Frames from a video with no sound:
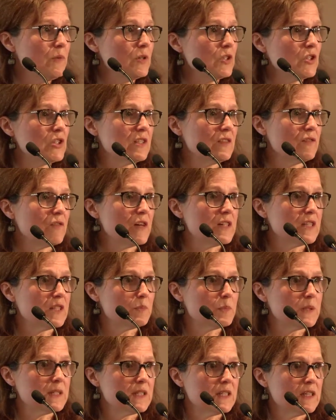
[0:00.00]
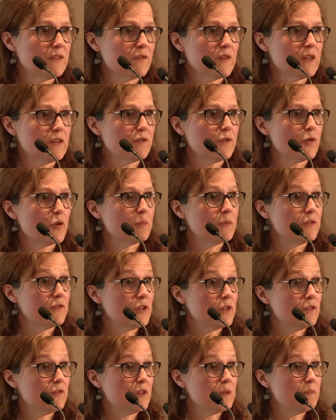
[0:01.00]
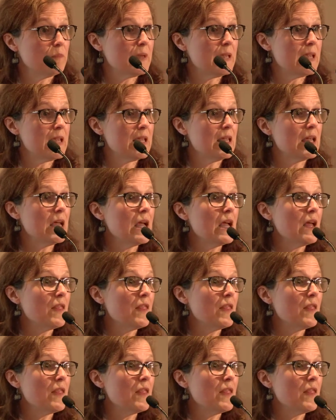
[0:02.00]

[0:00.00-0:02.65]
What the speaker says: which is the very specific form of UVB